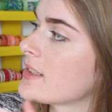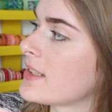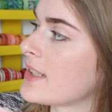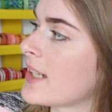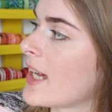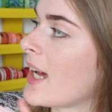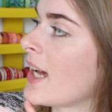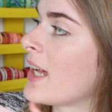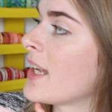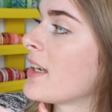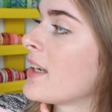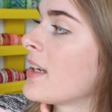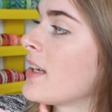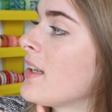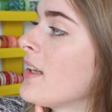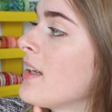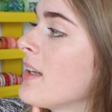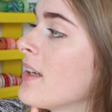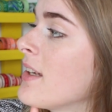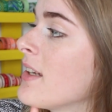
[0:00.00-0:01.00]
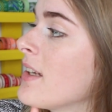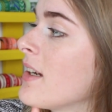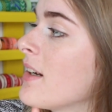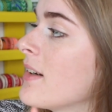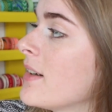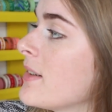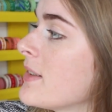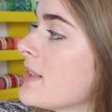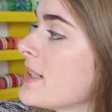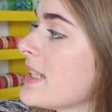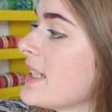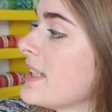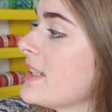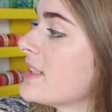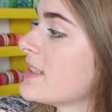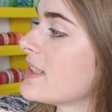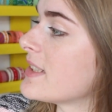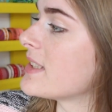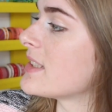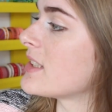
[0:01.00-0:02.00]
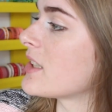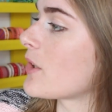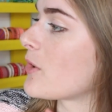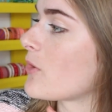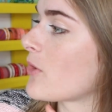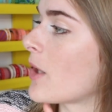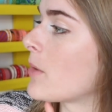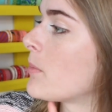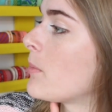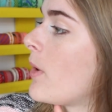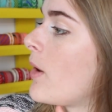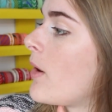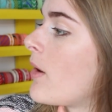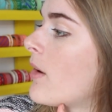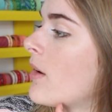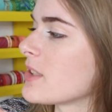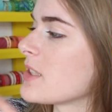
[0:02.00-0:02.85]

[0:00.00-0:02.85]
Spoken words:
nan, auntie, sister, grandma.